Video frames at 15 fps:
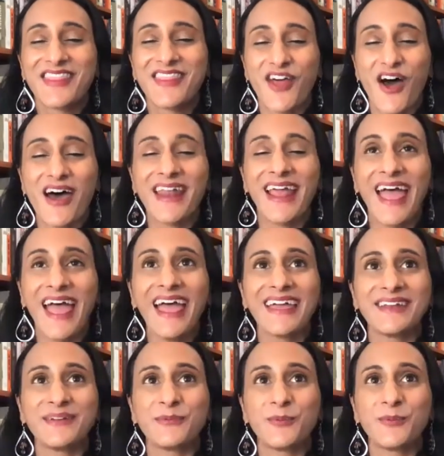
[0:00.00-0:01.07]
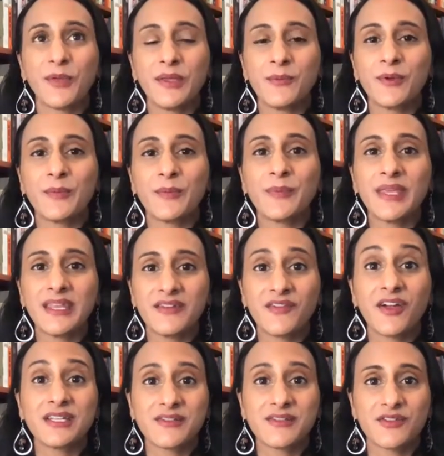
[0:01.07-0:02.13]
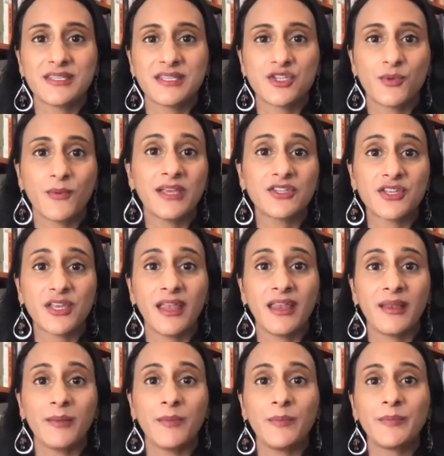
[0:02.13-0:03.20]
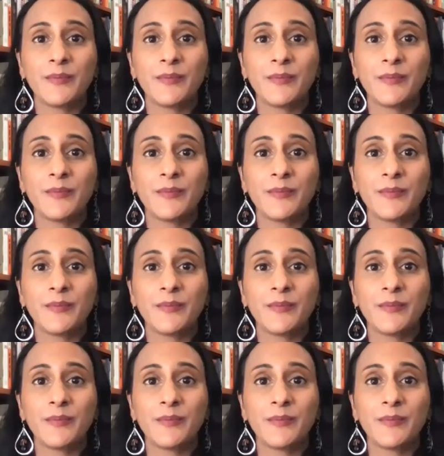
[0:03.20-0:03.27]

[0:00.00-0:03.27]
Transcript: thought ahead we would be in a very different situation